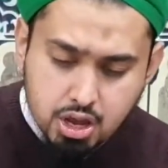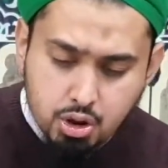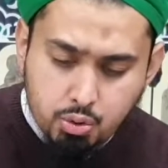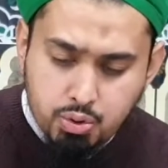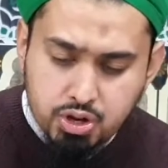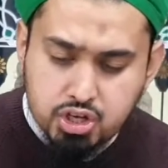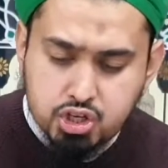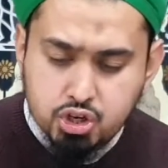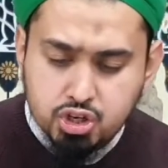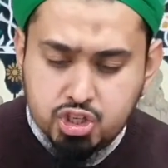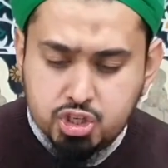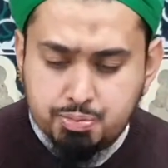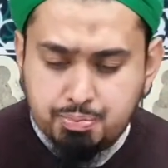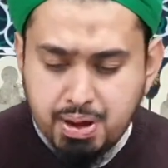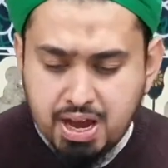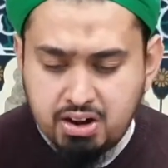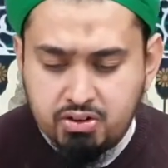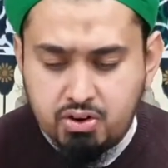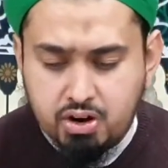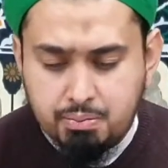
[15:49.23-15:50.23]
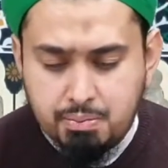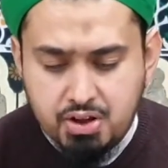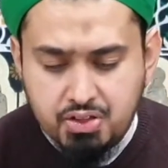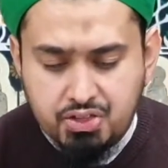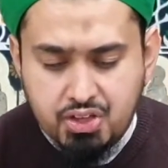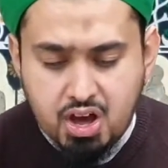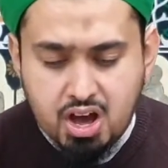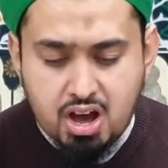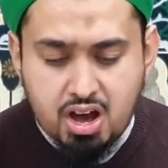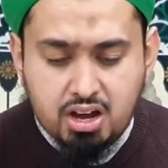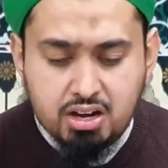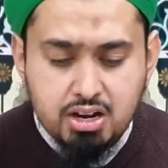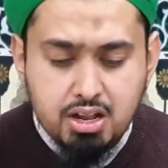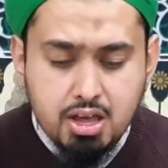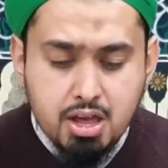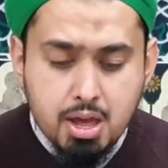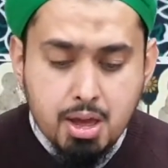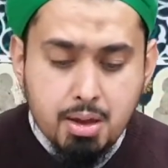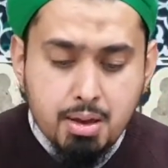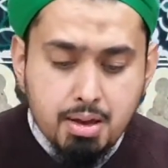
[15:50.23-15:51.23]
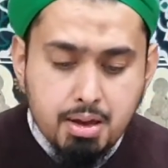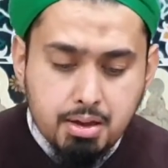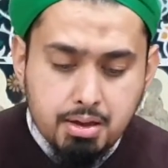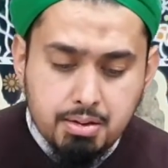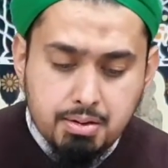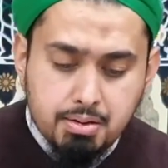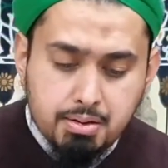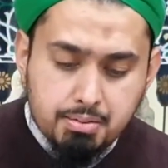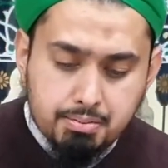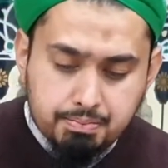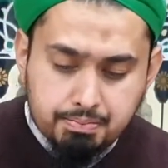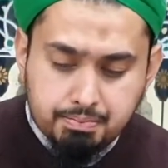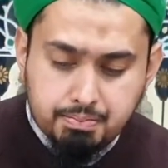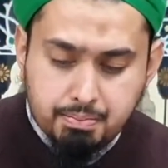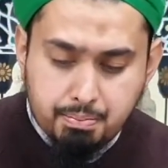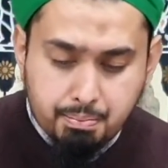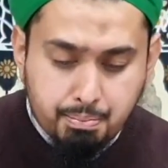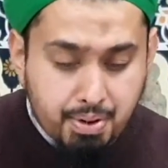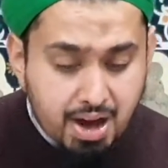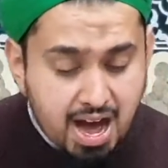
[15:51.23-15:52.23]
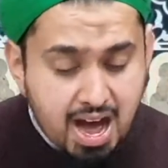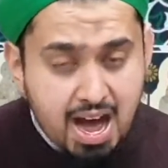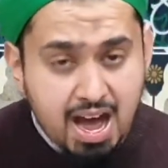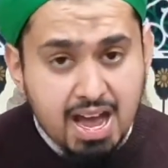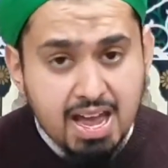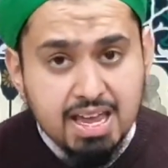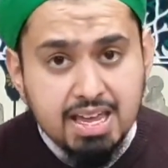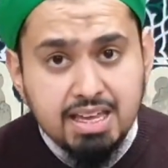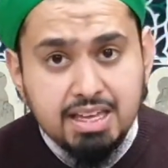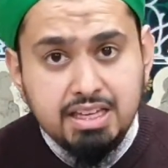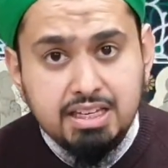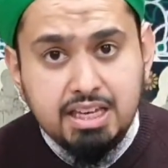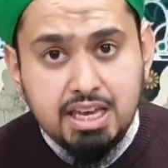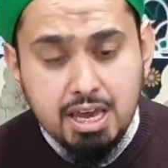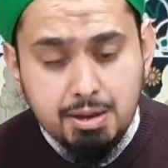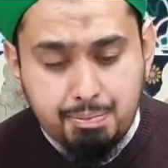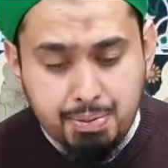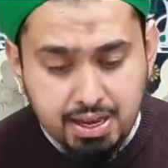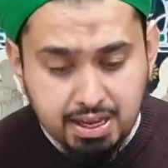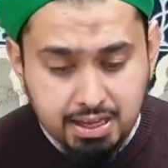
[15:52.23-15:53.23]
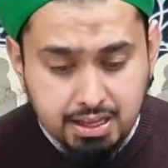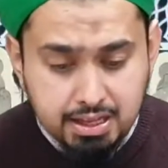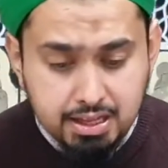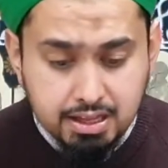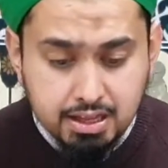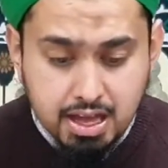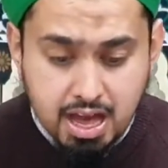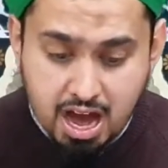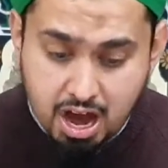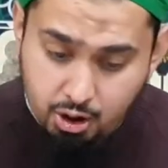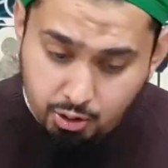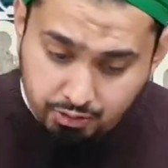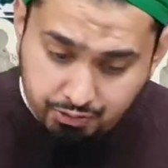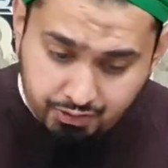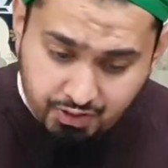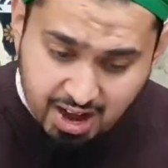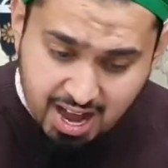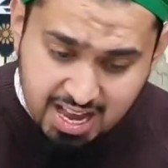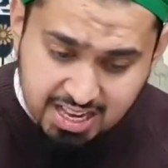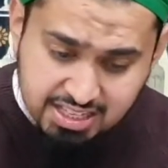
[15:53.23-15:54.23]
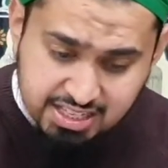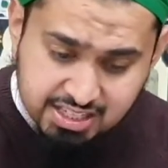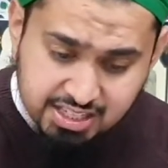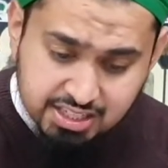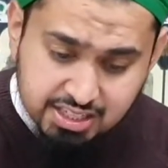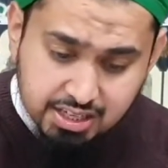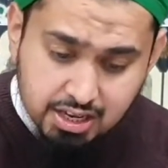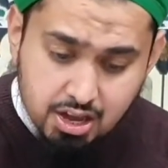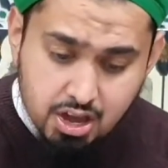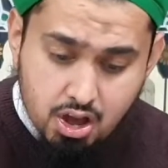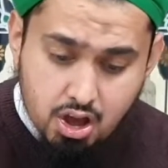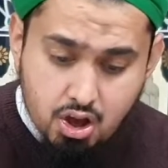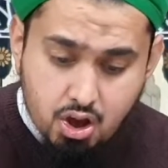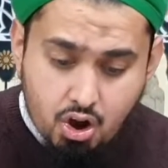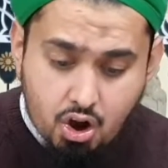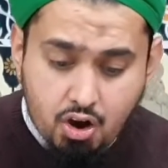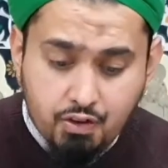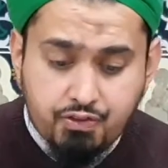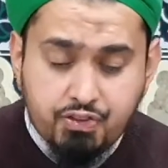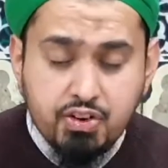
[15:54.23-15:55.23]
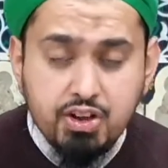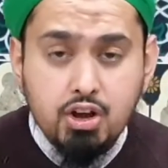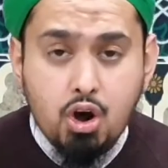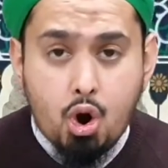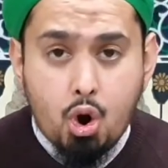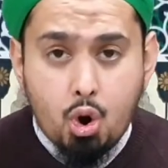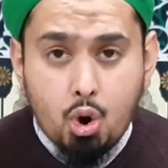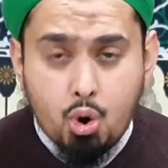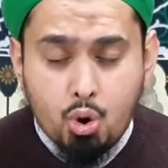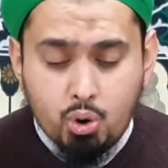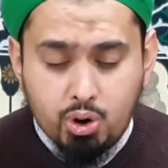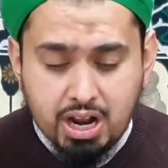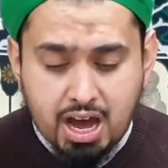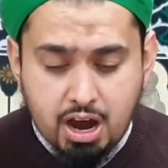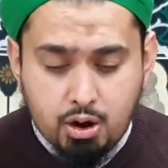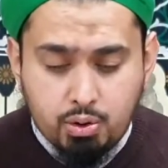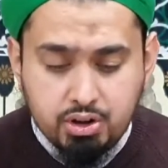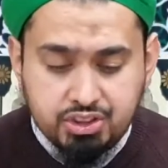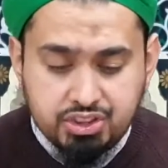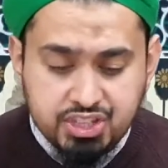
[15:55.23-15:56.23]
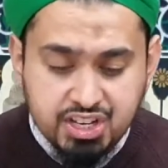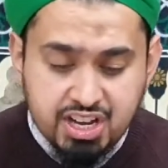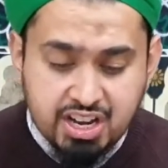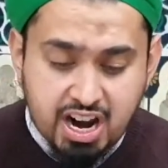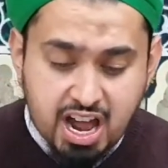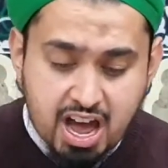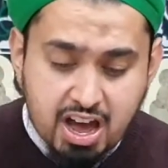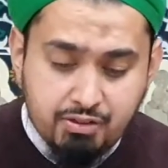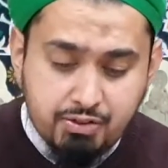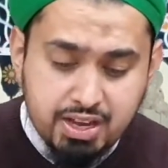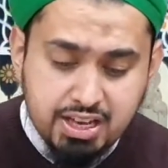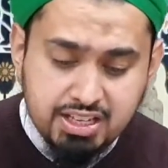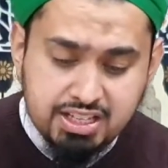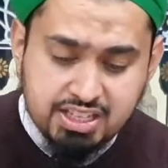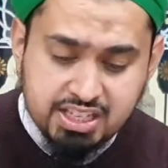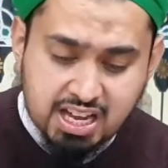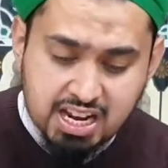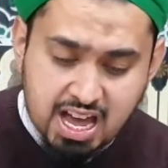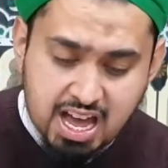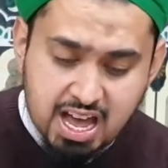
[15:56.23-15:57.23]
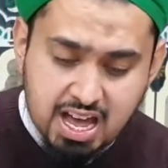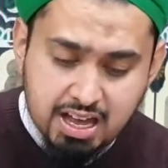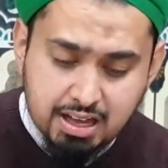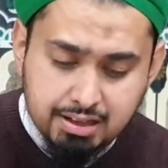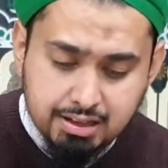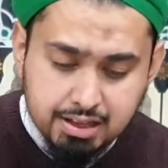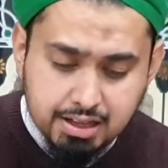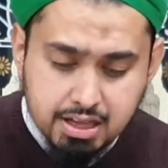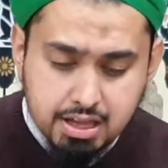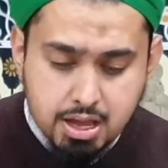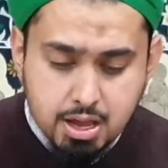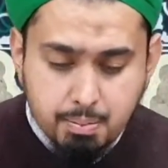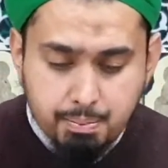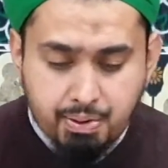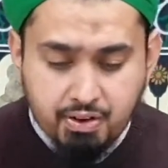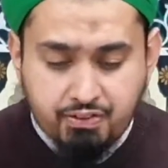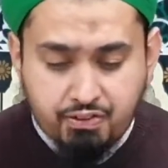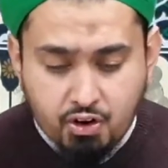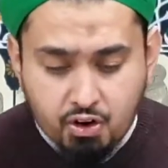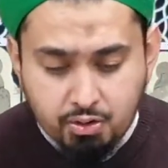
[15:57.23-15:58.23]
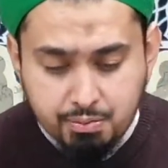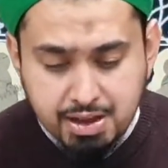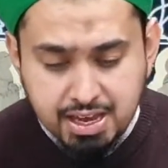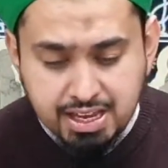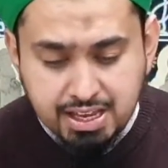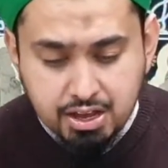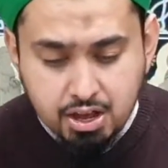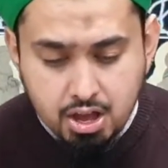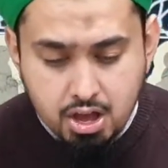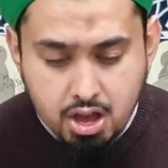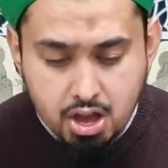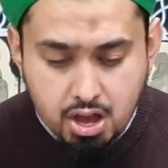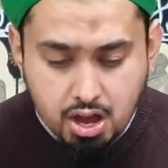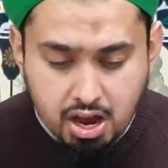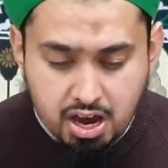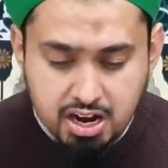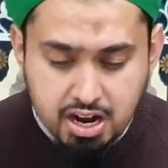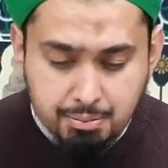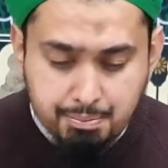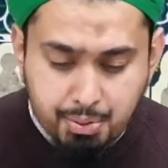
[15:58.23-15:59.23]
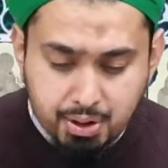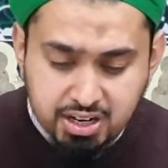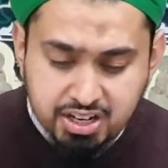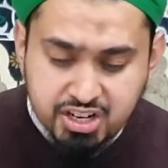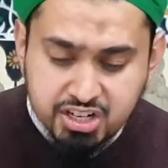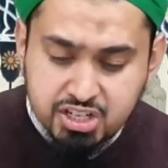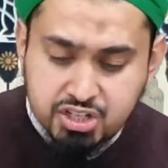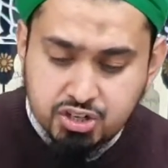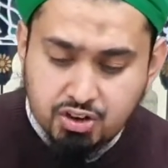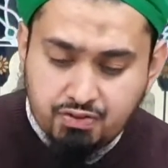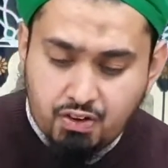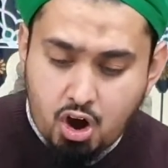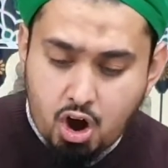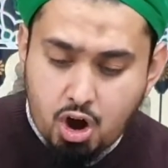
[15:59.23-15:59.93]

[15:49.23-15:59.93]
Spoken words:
We should spend Ramadan by keeping our fasts, offering all our Taraweeh Salah, performing an abundance of